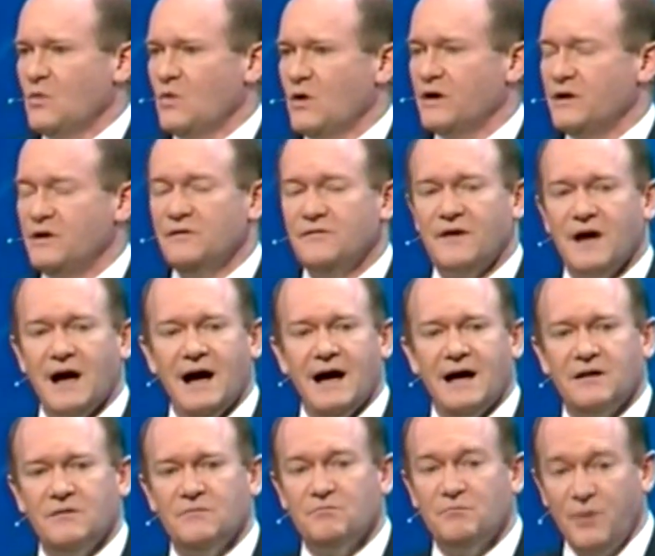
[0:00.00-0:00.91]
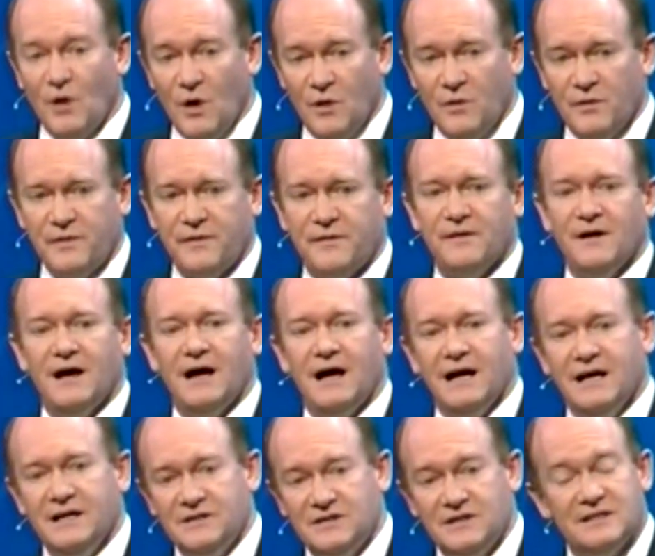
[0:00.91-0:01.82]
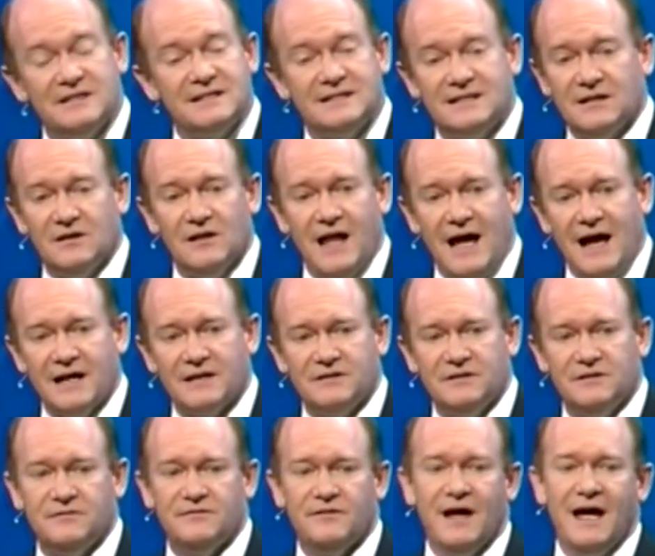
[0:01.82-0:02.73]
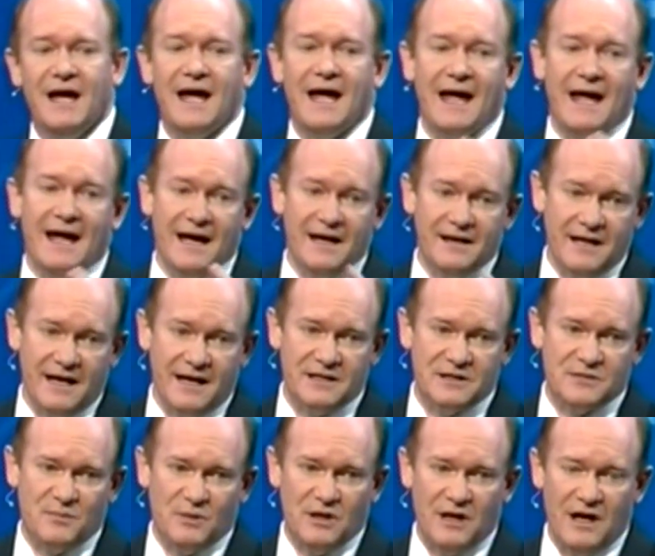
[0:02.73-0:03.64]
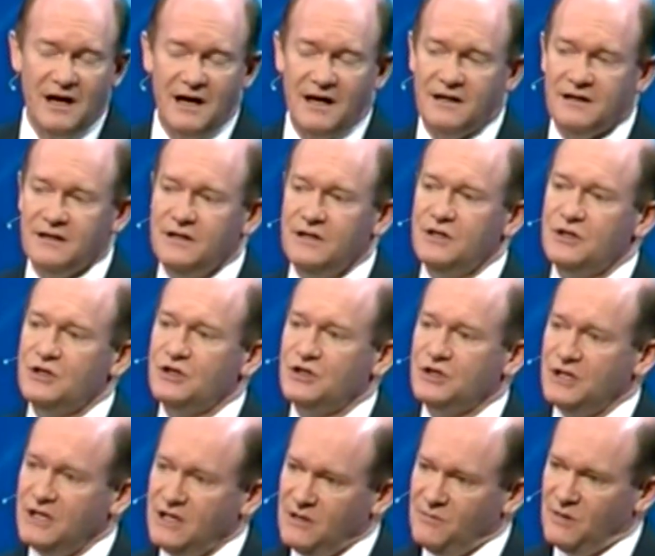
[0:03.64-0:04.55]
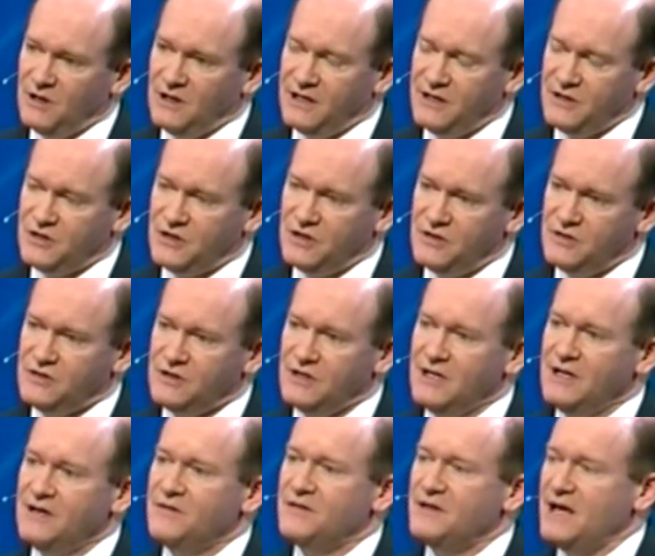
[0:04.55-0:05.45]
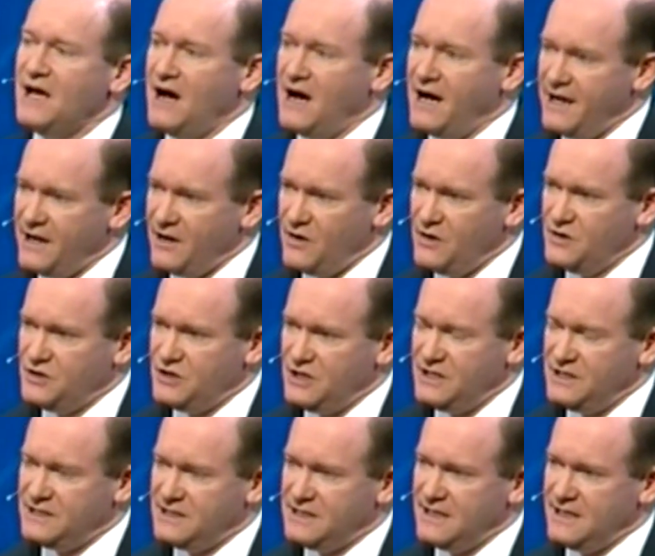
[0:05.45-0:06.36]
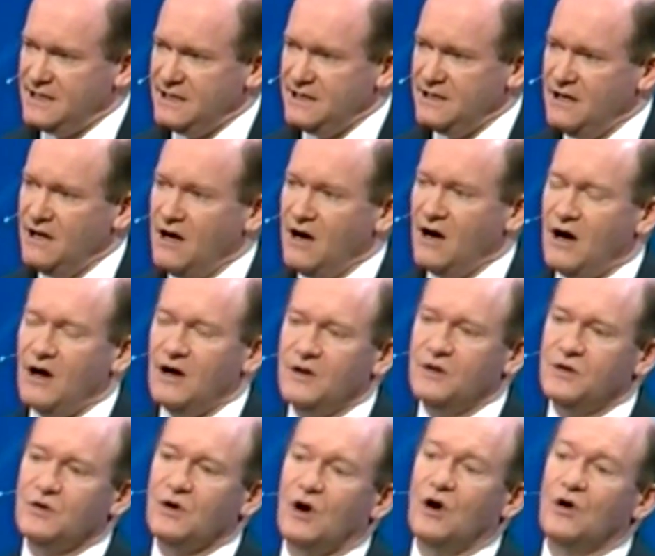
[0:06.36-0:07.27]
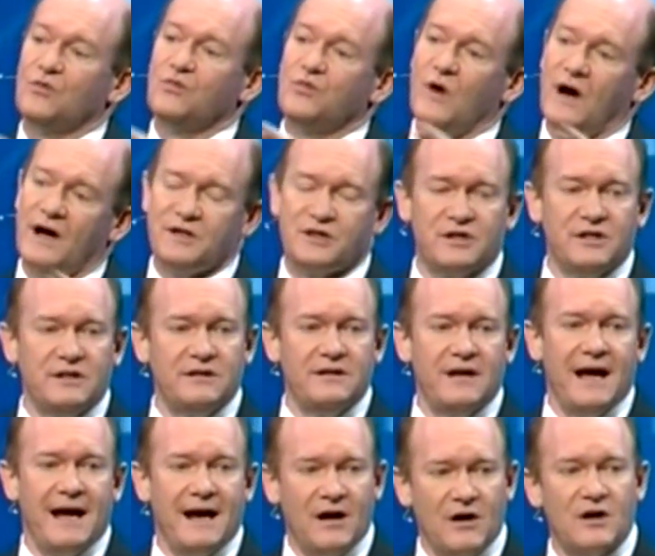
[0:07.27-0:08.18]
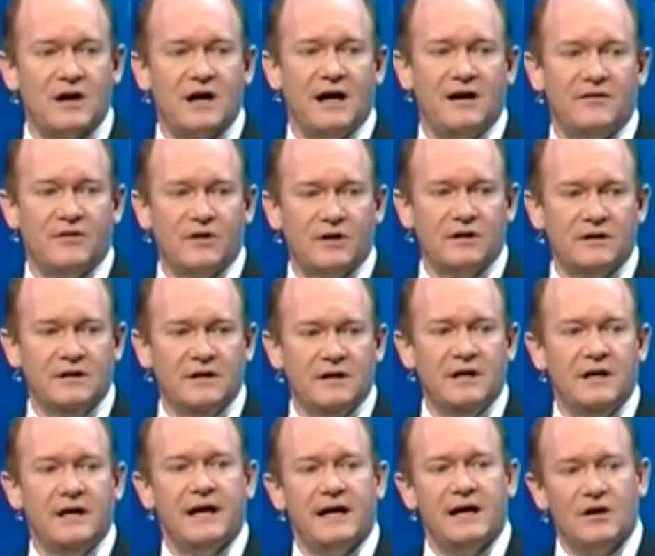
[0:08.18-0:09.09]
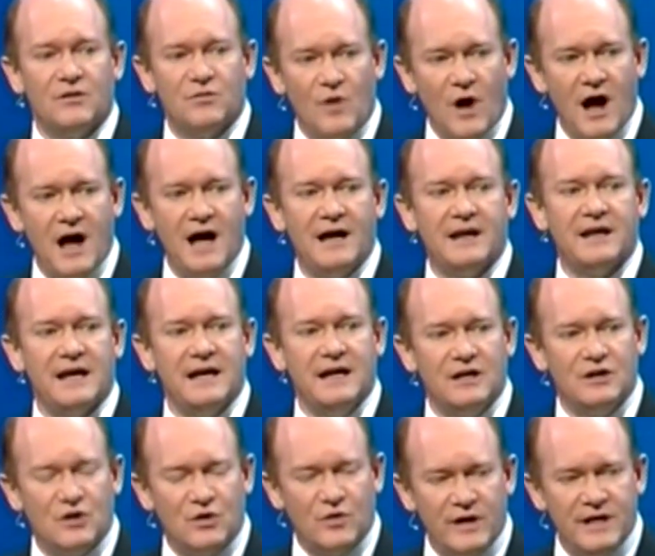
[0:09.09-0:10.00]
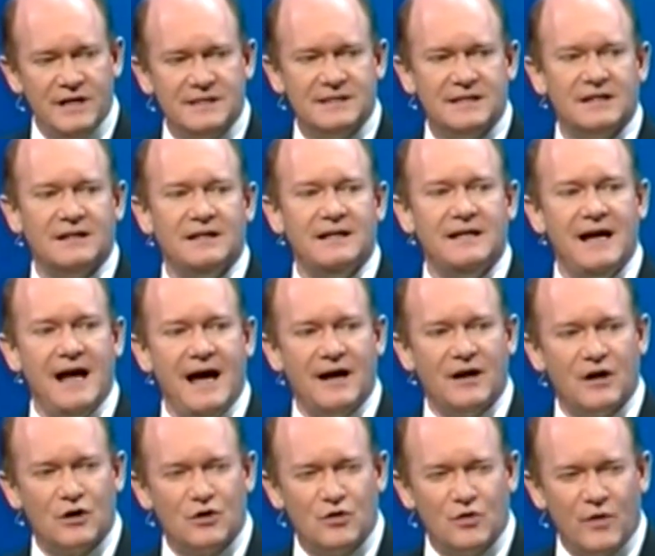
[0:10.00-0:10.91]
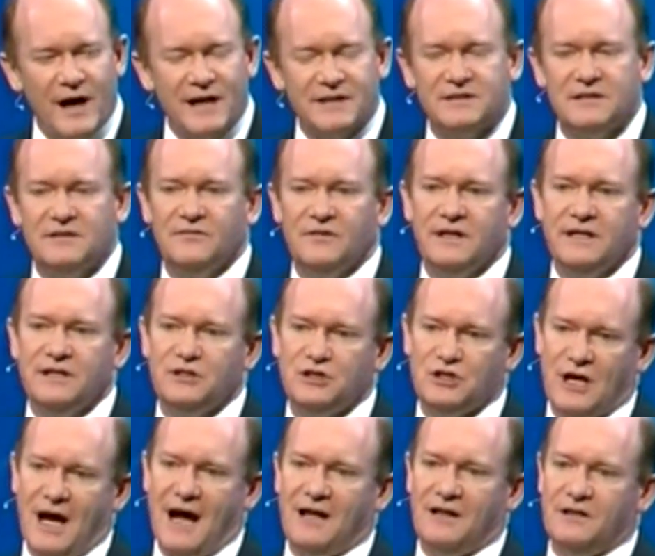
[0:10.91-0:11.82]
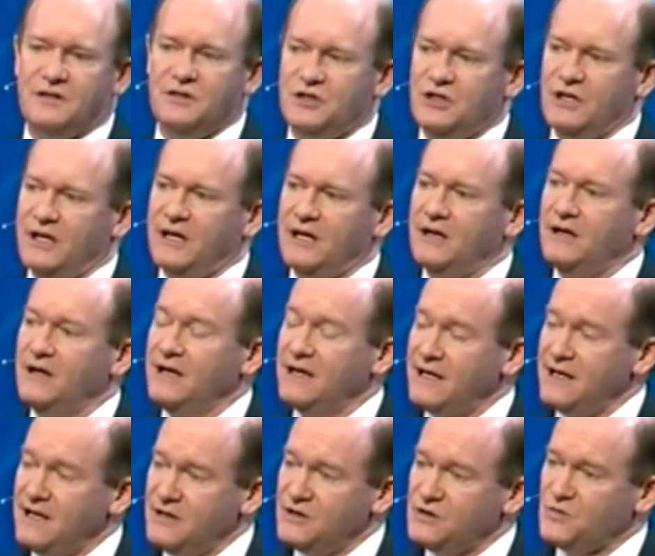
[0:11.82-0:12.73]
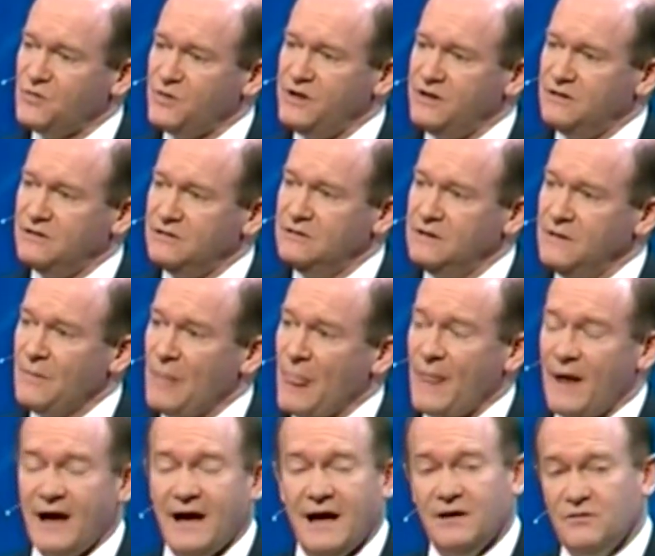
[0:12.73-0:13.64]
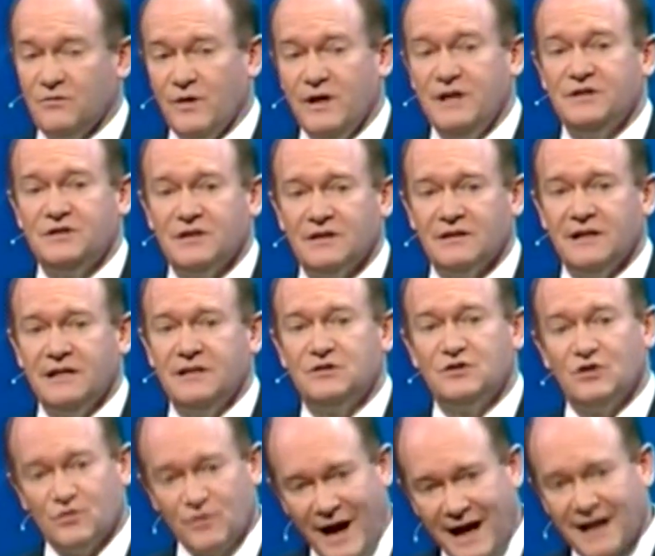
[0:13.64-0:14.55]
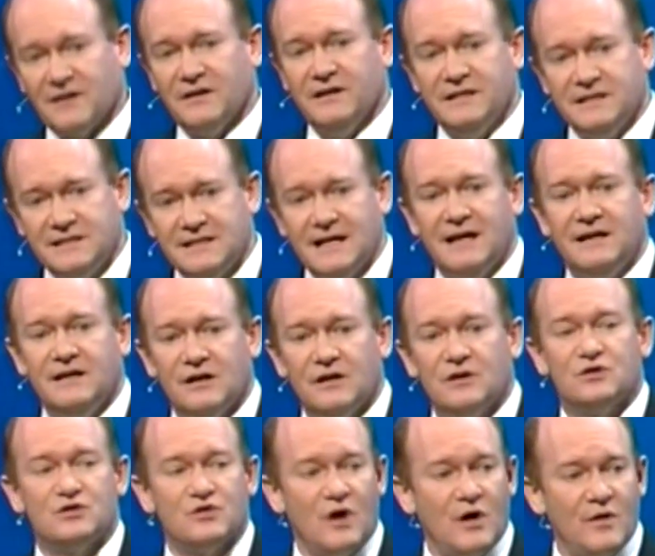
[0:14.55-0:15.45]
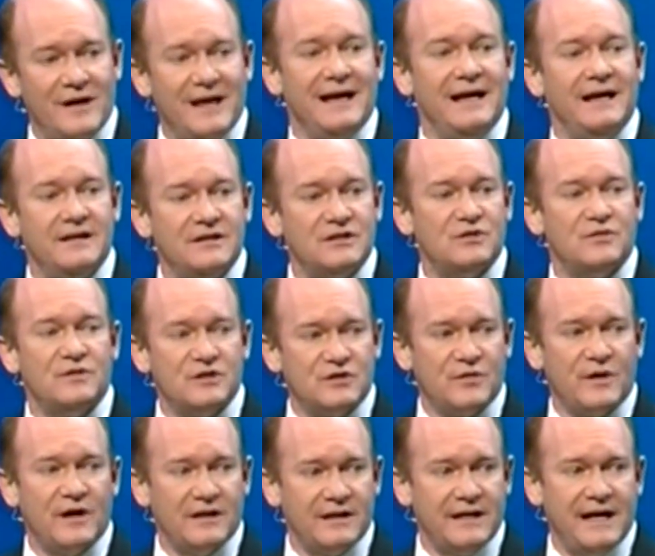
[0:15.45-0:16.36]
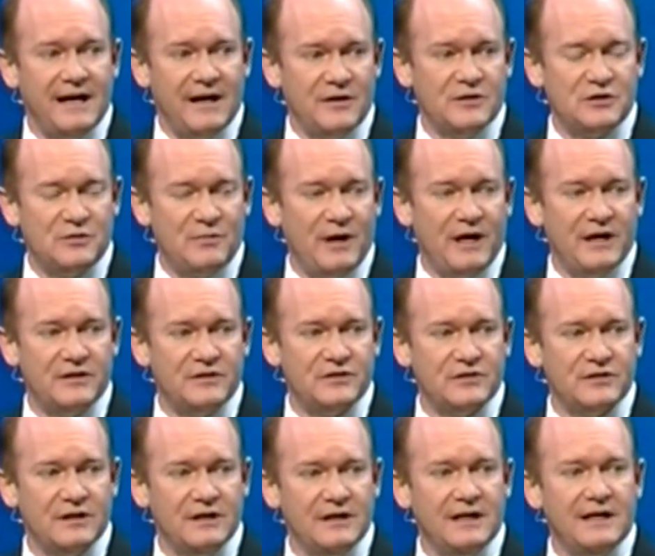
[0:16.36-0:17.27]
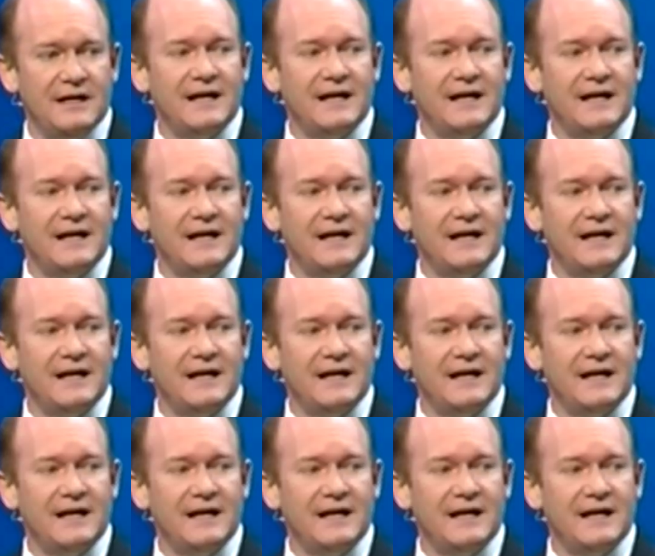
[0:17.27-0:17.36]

where you've got both ISIS still active and Hezbollah, Shia militias, the IRGC under a Russian air cover, Iran increasingly and aggressively challenging Israel, and recently directly sending a drone into Israeli airspace.